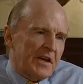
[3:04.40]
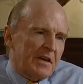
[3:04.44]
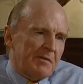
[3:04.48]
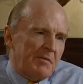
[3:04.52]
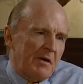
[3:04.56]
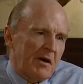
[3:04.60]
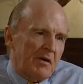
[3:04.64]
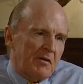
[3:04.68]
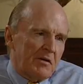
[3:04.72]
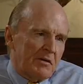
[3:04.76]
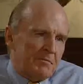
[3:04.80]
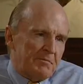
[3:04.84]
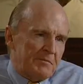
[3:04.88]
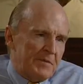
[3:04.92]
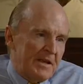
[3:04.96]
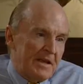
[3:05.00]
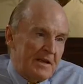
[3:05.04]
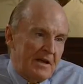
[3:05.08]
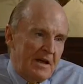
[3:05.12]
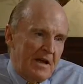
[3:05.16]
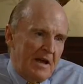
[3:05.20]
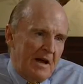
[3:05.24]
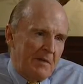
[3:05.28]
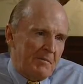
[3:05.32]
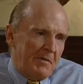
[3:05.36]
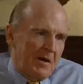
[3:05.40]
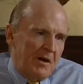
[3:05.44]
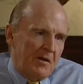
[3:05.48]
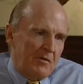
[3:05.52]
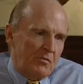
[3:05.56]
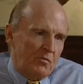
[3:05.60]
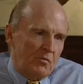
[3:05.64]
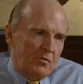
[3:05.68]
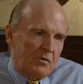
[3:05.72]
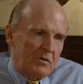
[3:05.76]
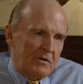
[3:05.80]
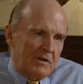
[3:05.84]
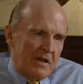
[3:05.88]
about
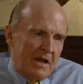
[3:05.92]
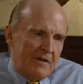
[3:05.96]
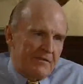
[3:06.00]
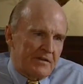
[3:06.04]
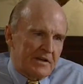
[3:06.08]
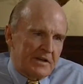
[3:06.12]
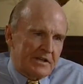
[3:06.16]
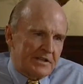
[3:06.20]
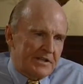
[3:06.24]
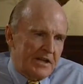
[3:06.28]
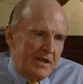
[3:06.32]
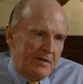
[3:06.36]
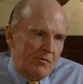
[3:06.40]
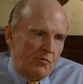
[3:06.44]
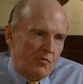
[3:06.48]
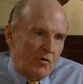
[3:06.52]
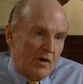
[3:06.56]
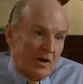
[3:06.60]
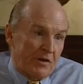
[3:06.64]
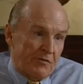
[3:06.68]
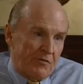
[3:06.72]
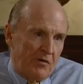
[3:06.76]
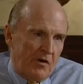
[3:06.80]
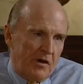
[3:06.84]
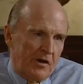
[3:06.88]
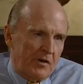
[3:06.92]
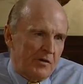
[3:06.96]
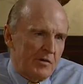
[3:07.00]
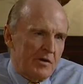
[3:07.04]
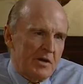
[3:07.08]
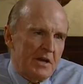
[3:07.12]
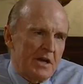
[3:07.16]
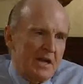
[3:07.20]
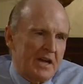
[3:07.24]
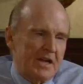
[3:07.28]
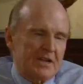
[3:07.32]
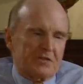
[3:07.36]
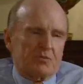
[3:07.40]
having a team work for you
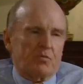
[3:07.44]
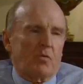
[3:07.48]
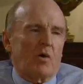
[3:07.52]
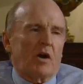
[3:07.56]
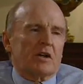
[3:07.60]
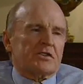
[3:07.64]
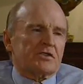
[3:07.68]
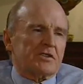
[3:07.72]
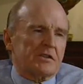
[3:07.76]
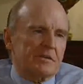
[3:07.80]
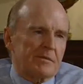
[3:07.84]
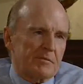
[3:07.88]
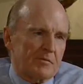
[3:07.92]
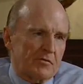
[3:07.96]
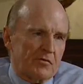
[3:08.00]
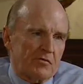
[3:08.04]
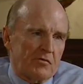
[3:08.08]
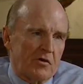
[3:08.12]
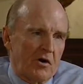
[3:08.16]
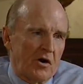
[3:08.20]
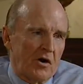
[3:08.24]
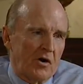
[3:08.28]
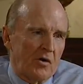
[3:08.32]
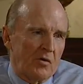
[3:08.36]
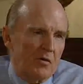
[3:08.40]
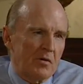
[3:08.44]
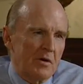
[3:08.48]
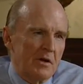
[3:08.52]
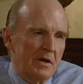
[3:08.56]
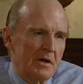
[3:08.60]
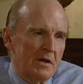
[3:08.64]
is watching them grow.